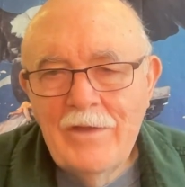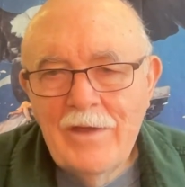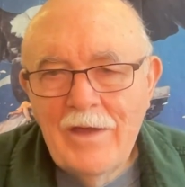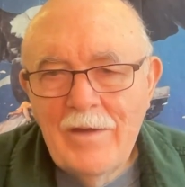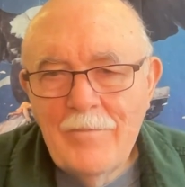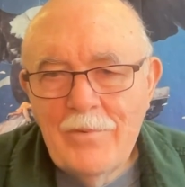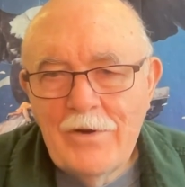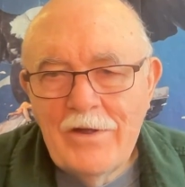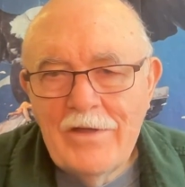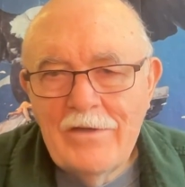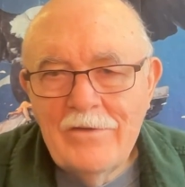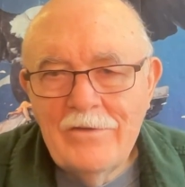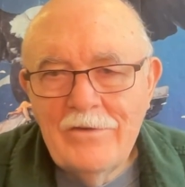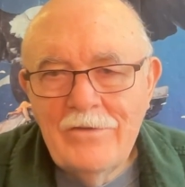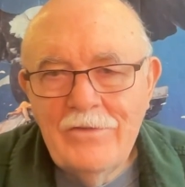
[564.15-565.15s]
I pray
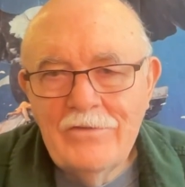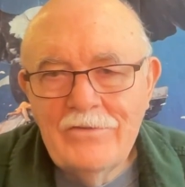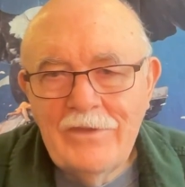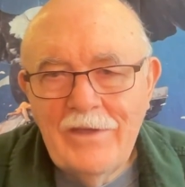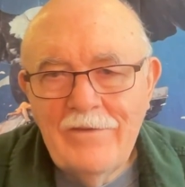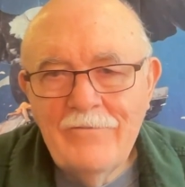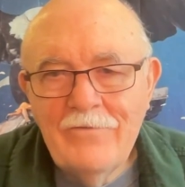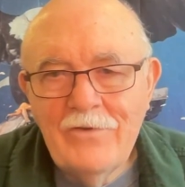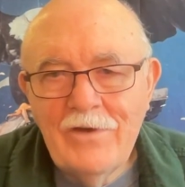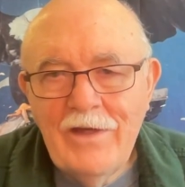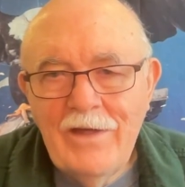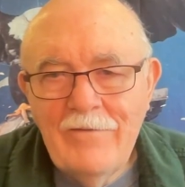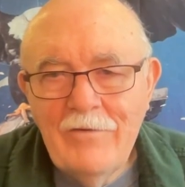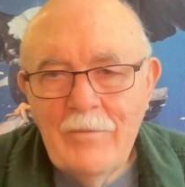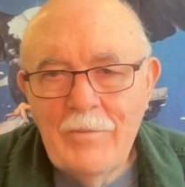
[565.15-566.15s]
He'll do the same for
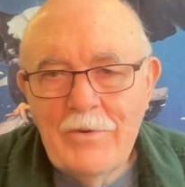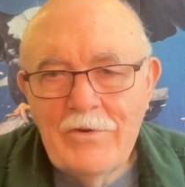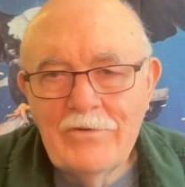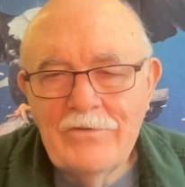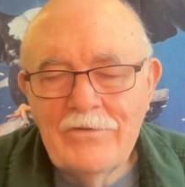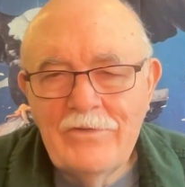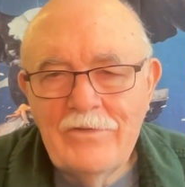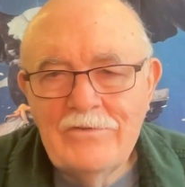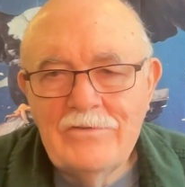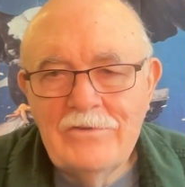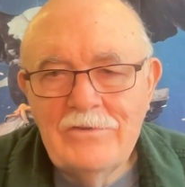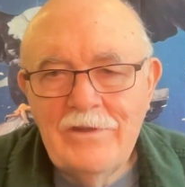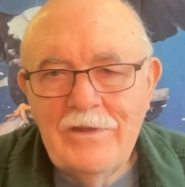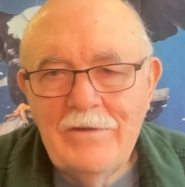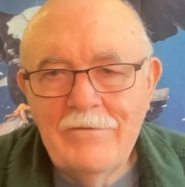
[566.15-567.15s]
every person that you
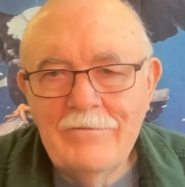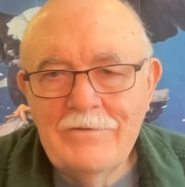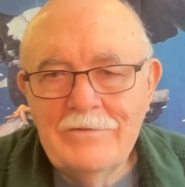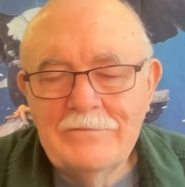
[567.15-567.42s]
love.